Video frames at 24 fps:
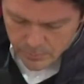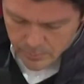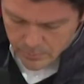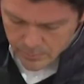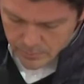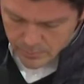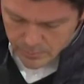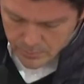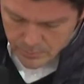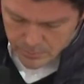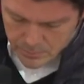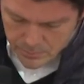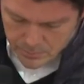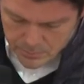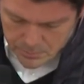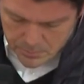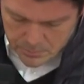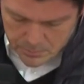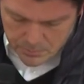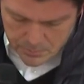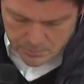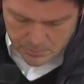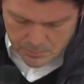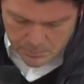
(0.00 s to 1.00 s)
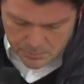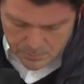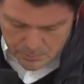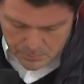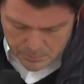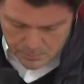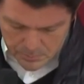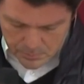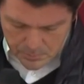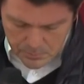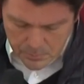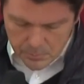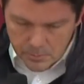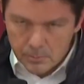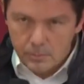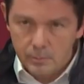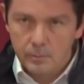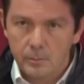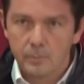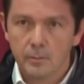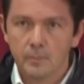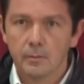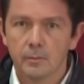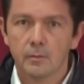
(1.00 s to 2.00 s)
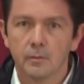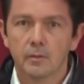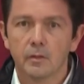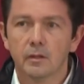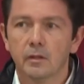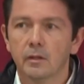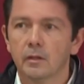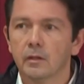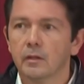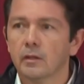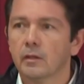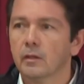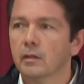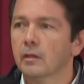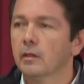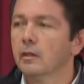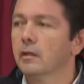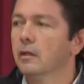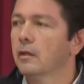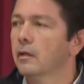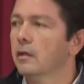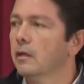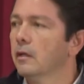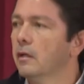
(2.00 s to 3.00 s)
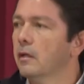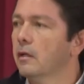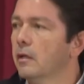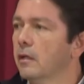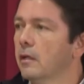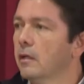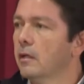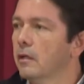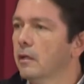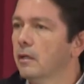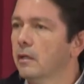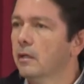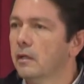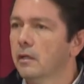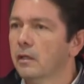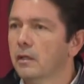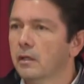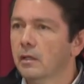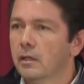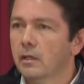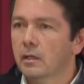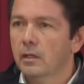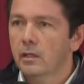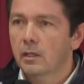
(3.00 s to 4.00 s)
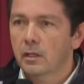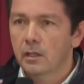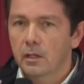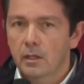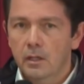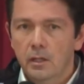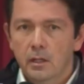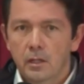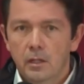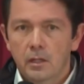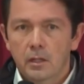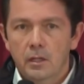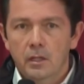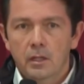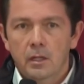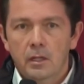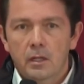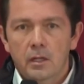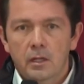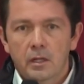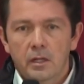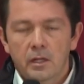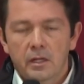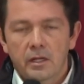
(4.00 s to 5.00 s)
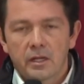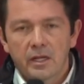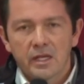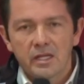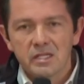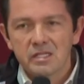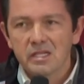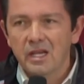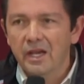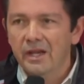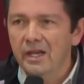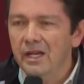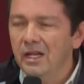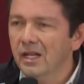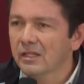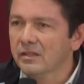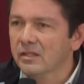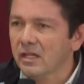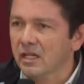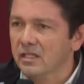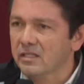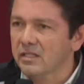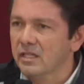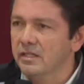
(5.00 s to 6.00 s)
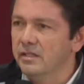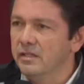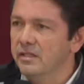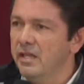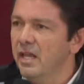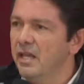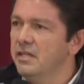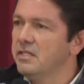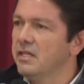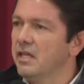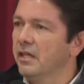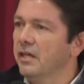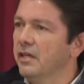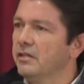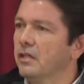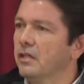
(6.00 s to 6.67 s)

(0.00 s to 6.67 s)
Today is the first day of this grand dream of national reconciliation, as said by the indigenous leader.